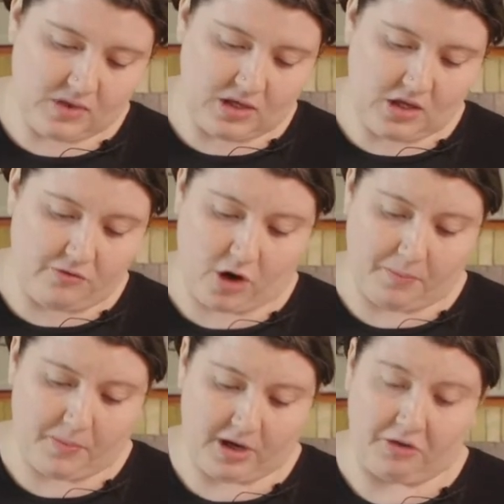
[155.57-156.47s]
you've got
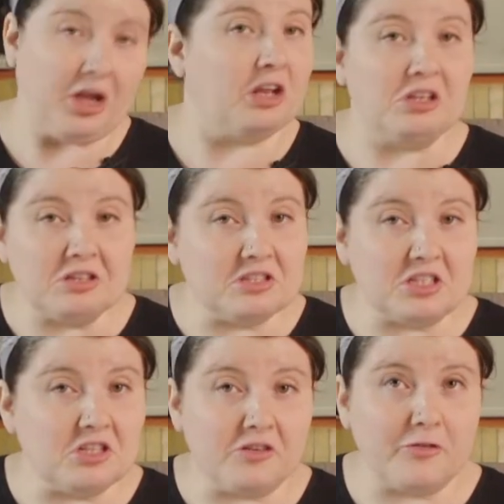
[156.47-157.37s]
pickled onions
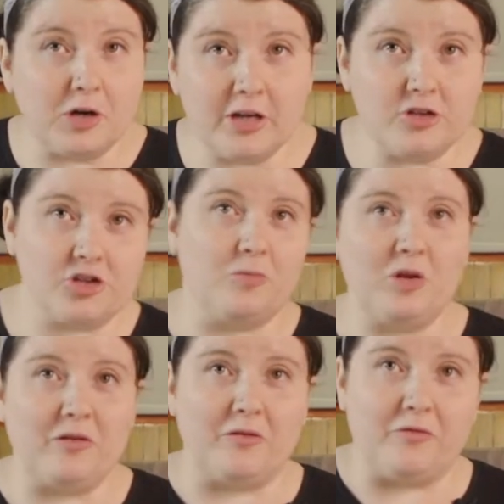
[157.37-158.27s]
in your fridge, could be
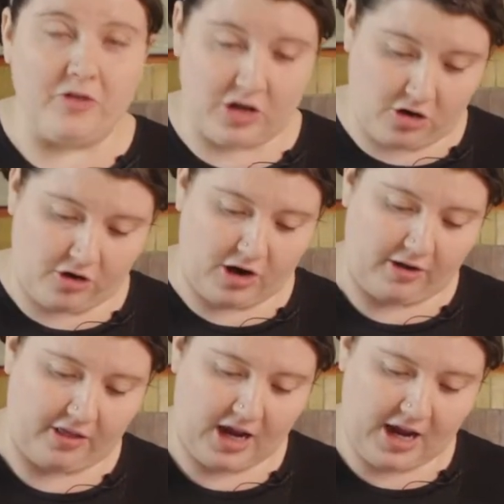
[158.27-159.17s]
the vinegar out
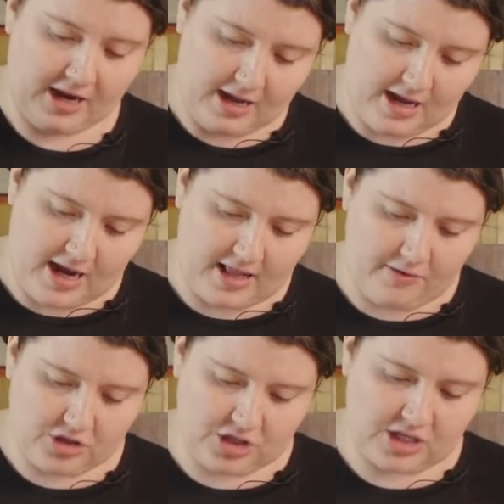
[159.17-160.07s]
of that. And then
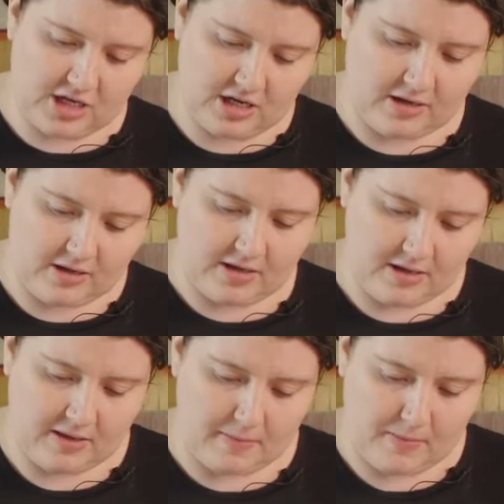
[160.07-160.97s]
we're just gonna
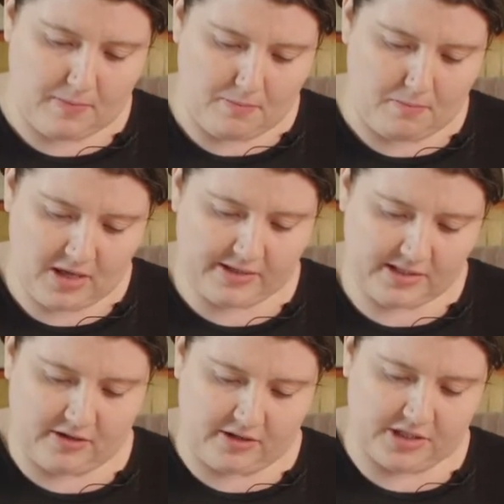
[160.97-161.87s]
mix
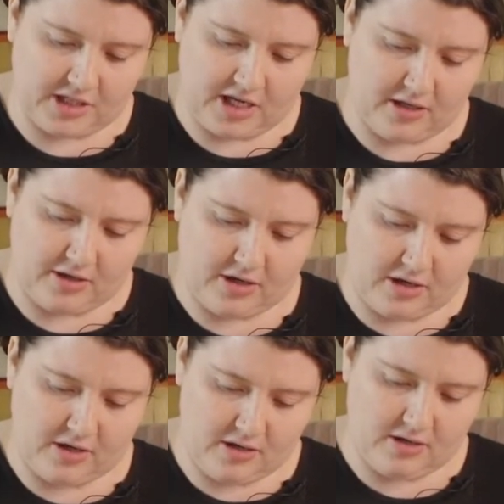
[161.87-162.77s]
it all together.